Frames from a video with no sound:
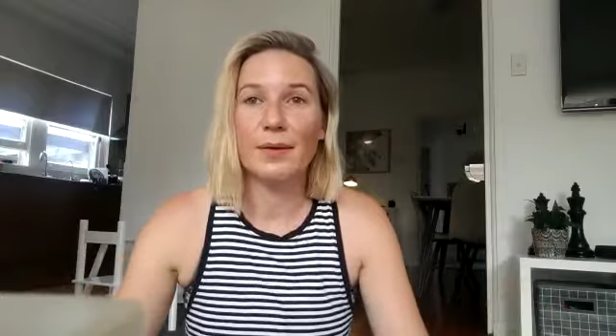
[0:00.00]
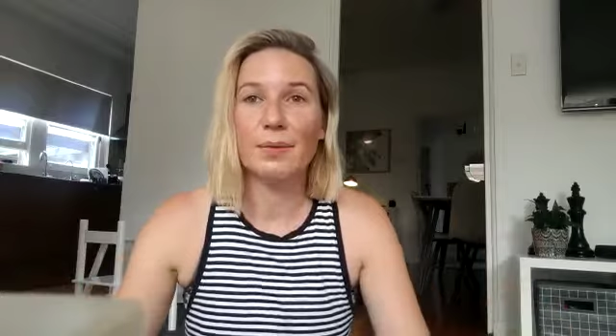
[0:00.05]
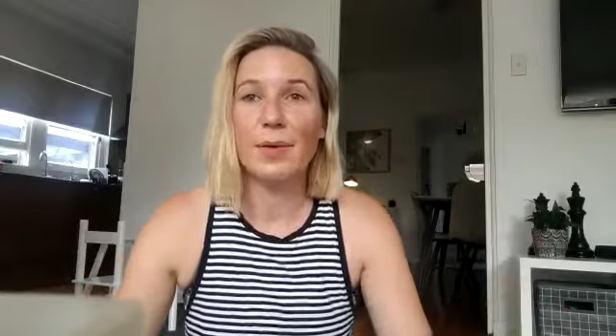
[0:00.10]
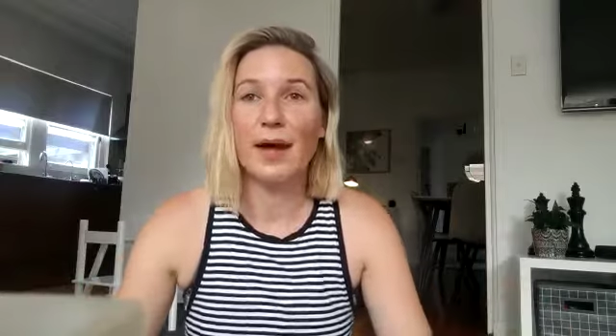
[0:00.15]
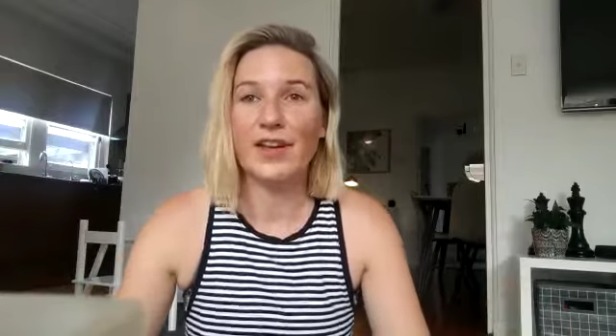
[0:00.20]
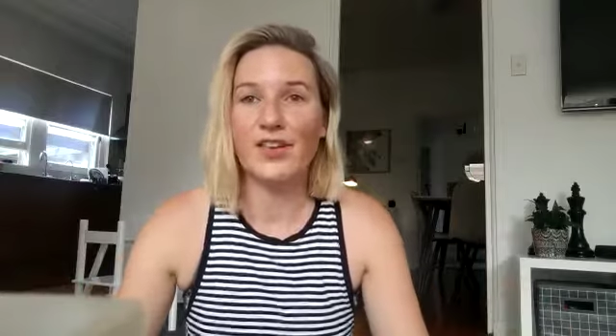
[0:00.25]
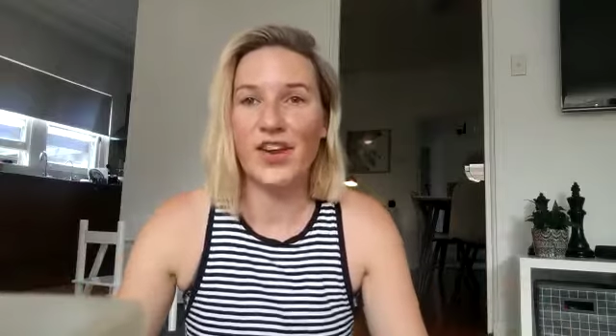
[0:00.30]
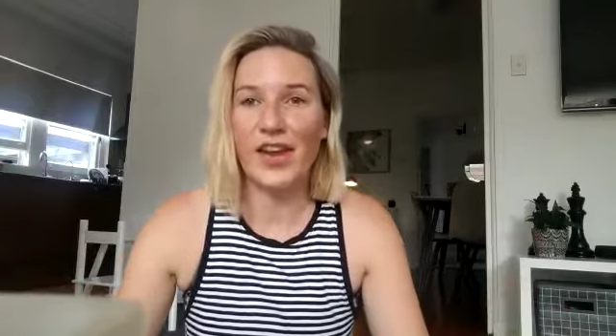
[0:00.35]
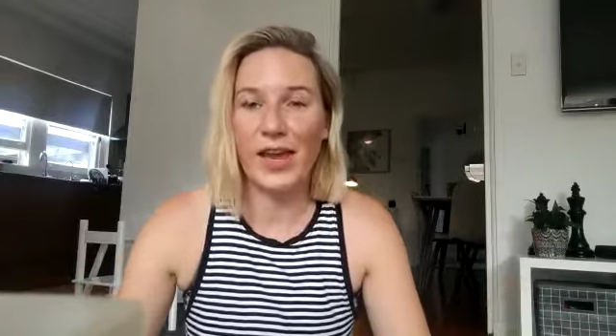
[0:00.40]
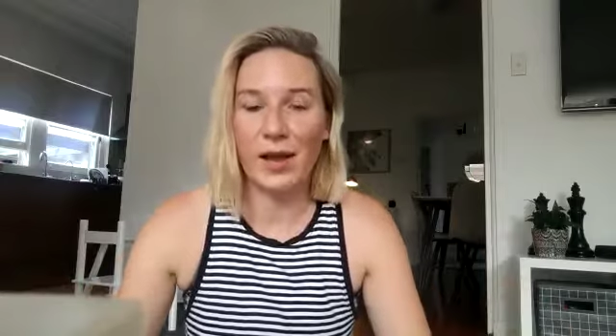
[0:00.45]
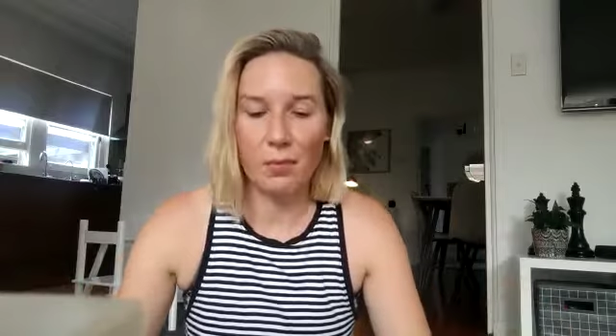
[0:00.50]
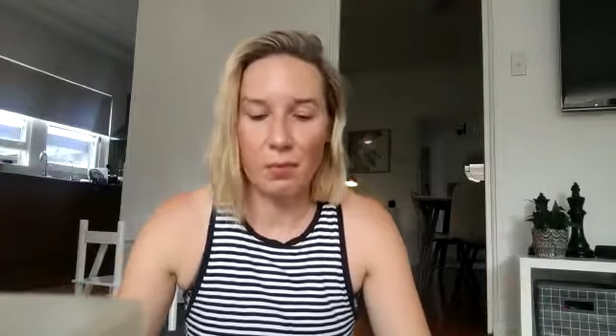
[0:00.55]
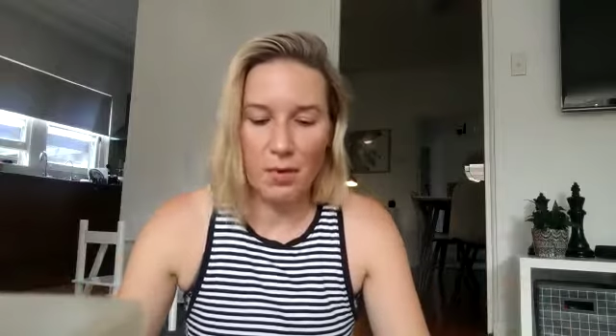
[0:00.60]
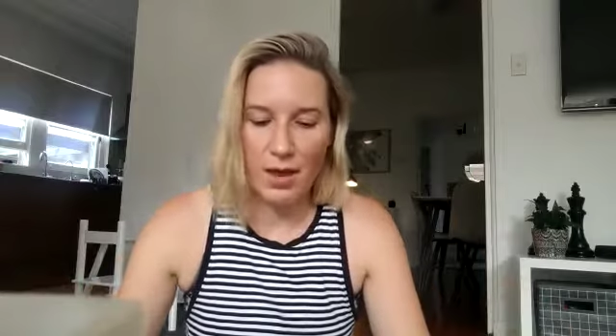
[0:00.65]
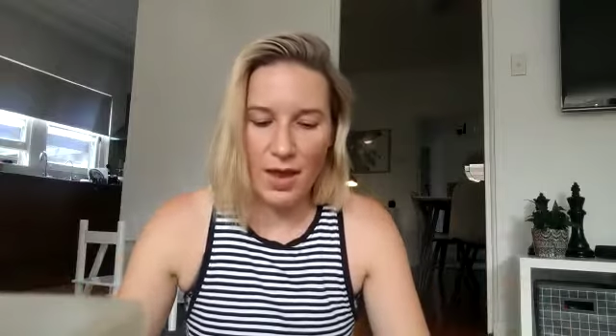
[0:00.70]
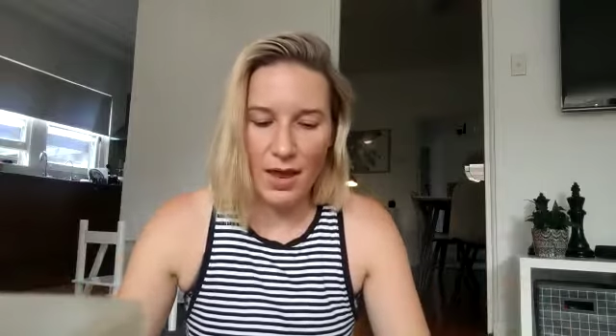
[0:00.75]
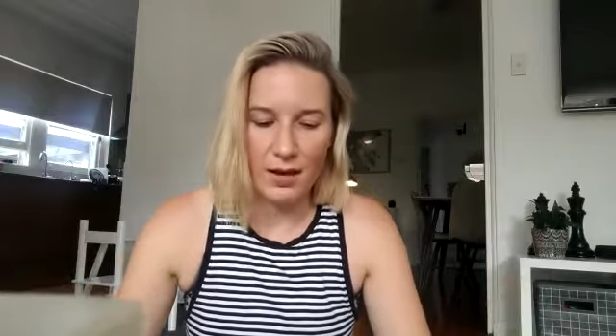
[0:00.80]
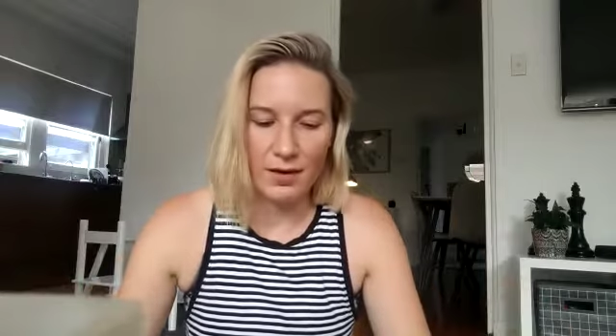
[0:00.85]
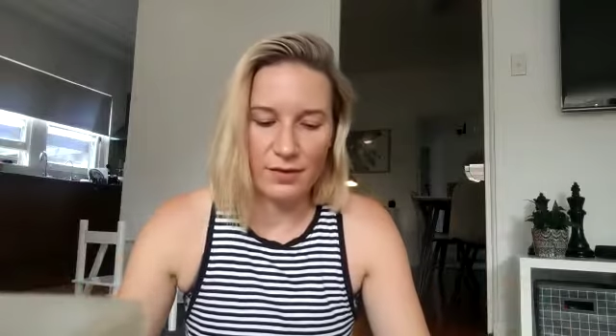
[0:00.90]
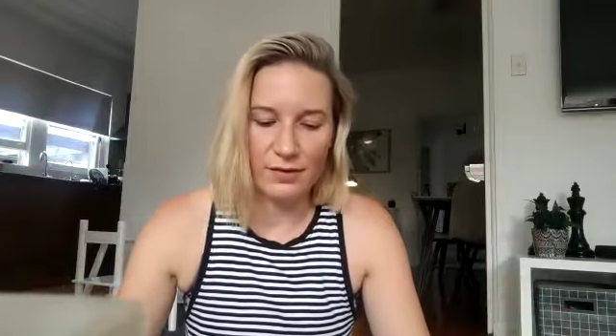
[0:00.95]
my jam.
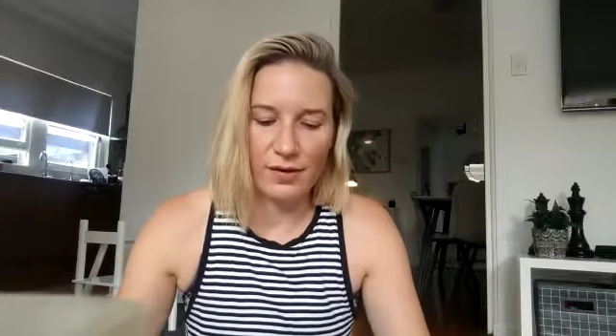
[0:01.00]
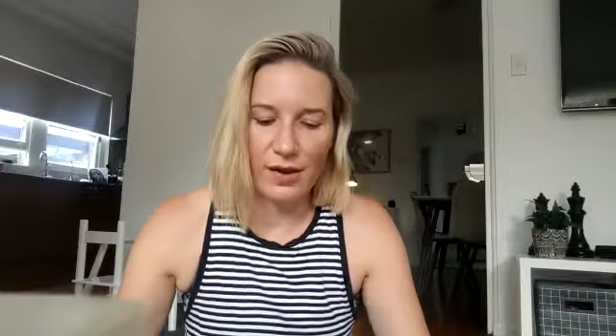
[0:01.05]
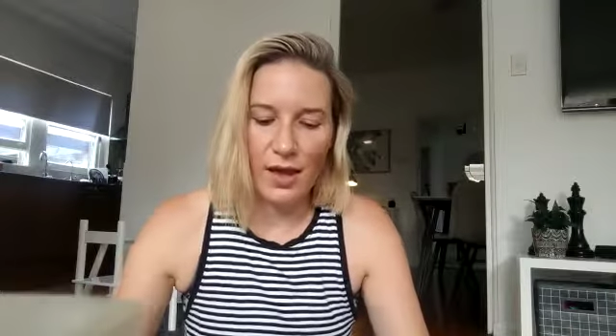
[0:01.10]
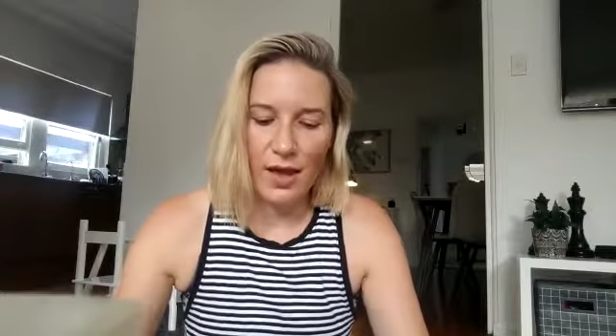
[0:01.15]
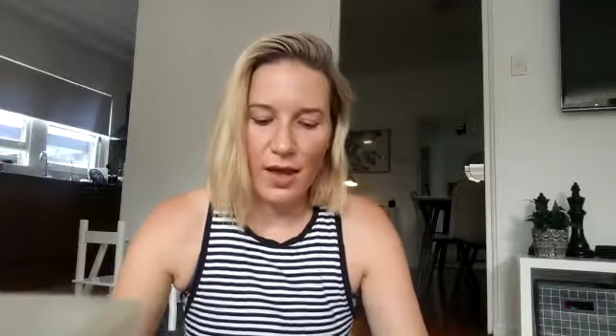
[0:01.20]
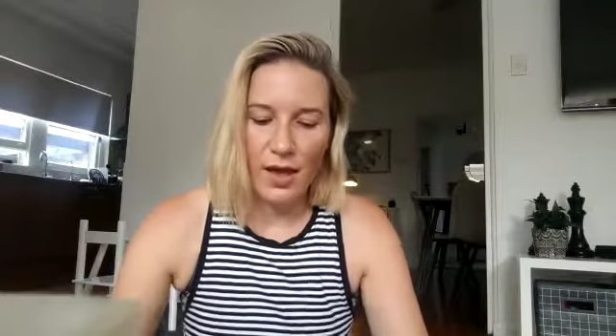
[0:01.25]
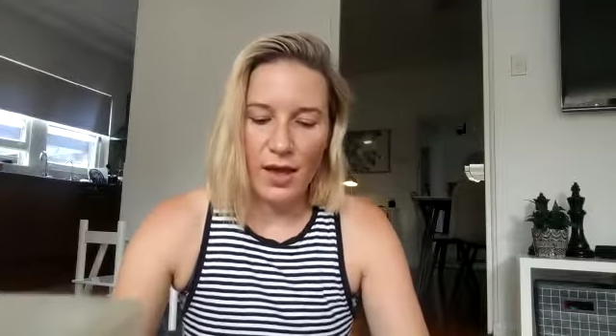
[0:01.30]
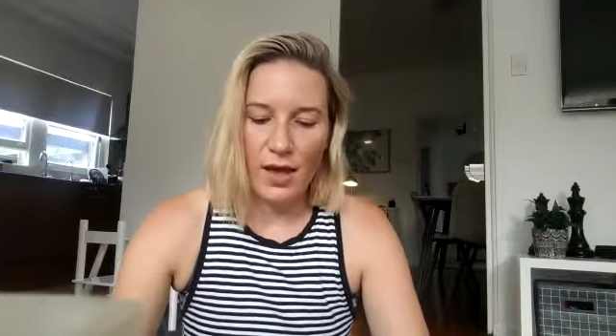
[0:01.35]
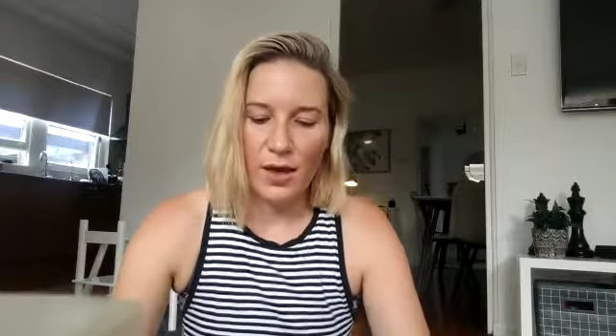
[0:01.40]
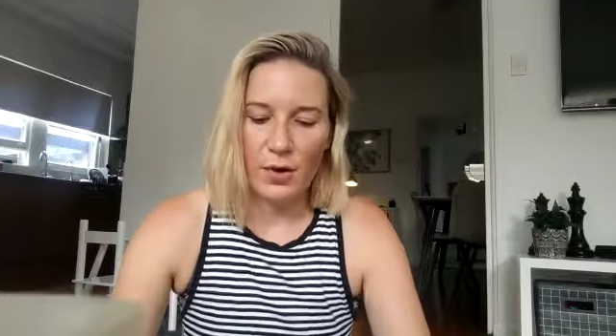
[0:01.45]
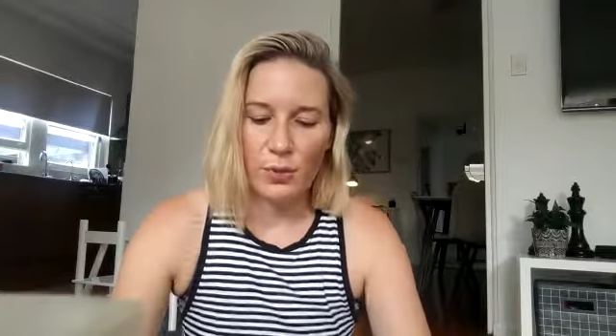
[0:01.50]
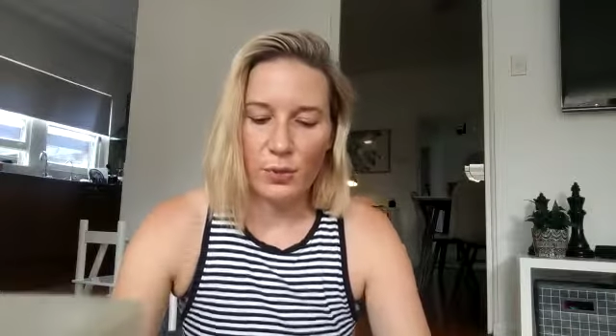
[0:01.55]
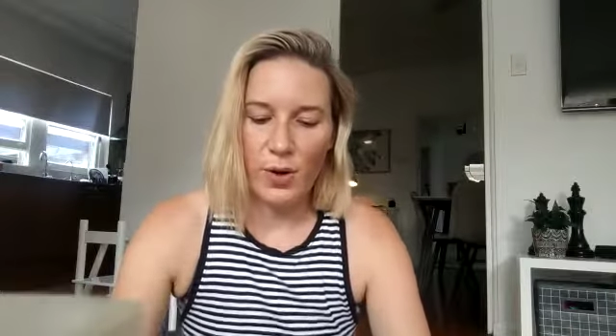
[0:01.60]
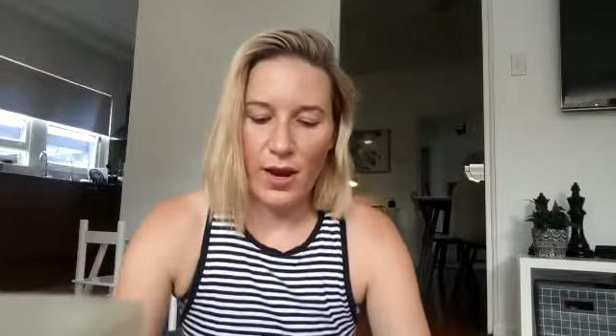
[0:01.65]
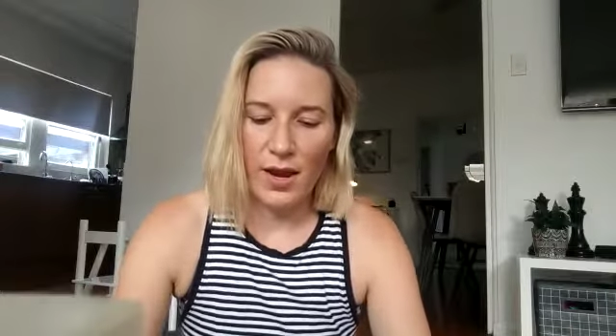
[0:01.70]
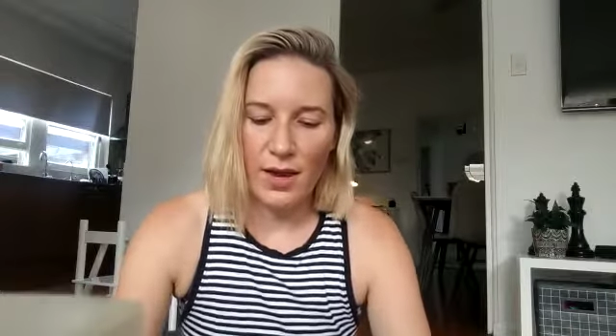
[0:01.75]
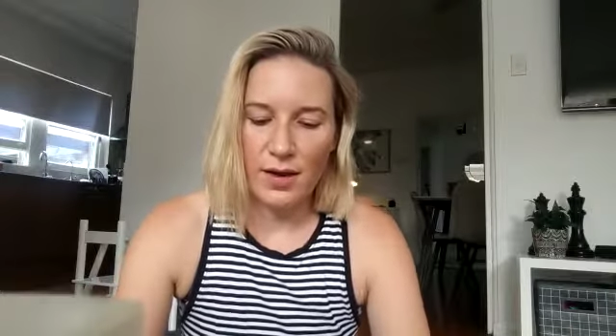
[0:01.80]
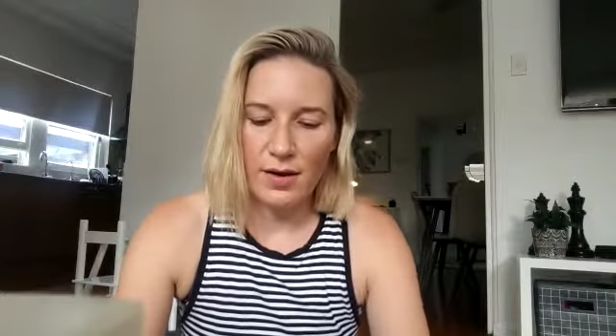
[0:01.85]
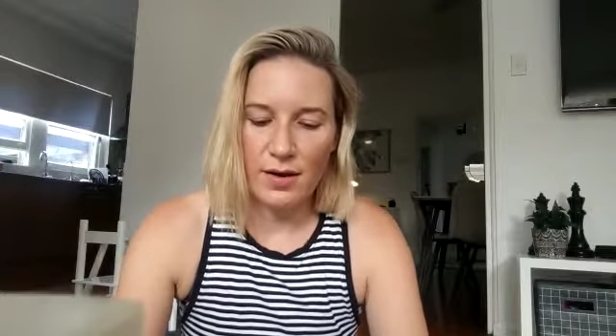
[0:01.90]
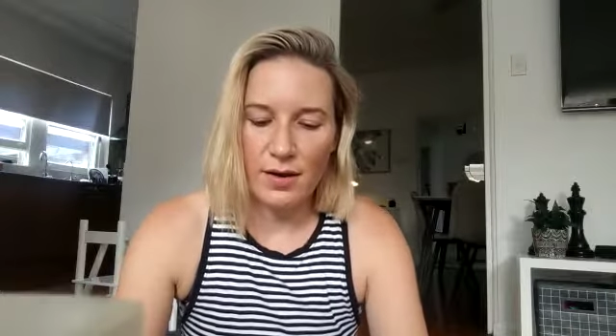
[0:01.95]
And
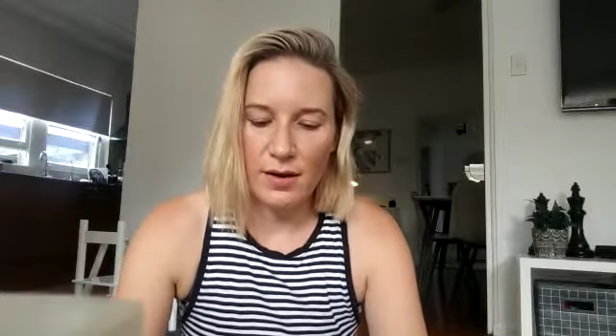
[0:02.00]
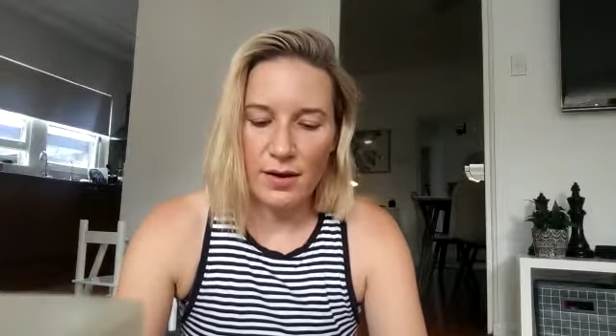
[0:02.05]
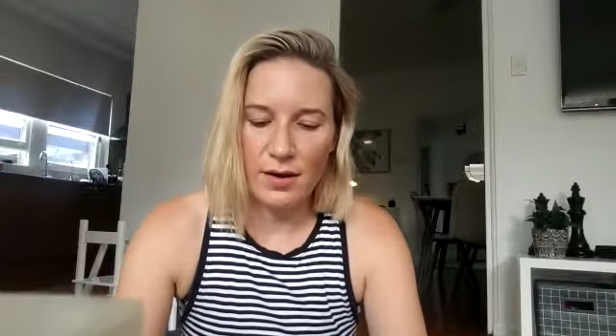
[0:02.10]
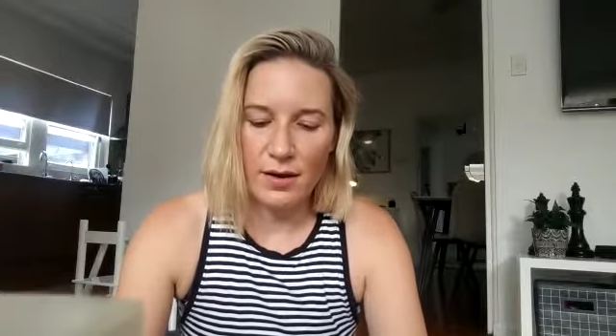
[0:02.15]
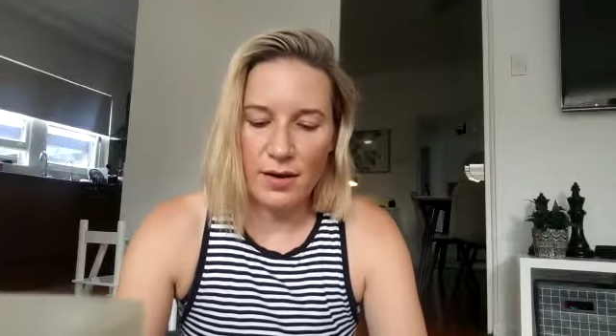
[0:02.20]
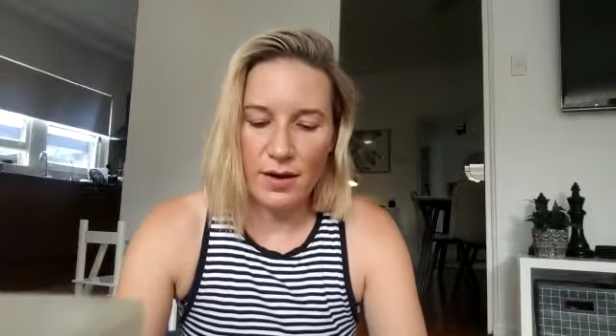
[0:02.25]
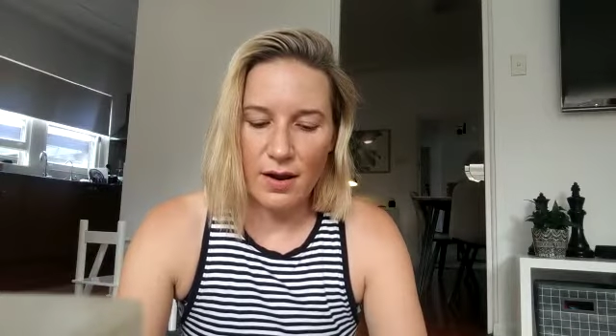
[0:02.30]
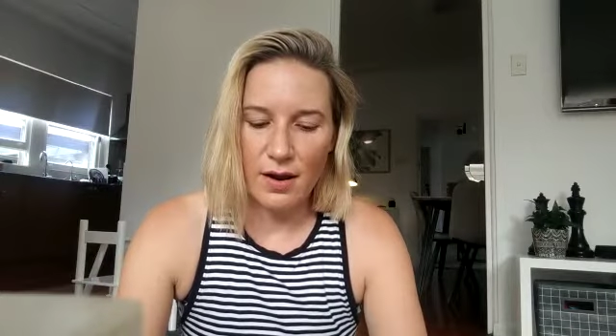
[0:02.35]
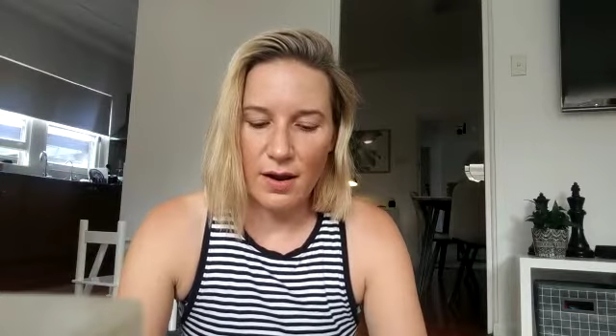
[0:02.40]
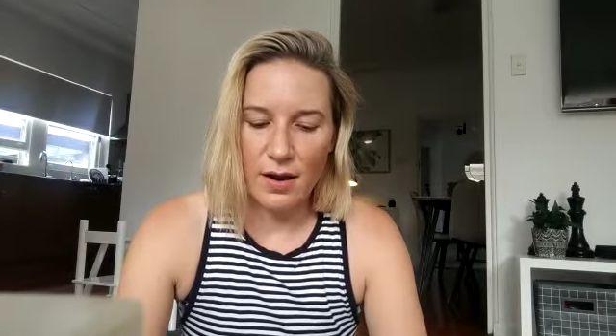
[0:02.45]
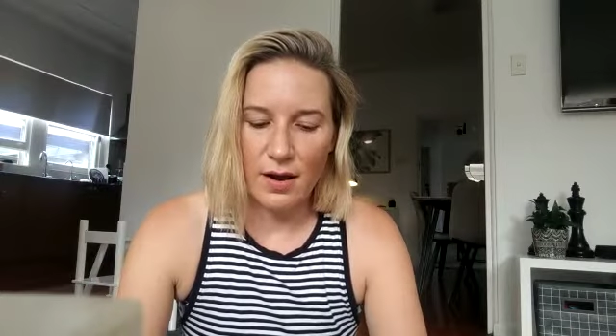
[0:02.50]
when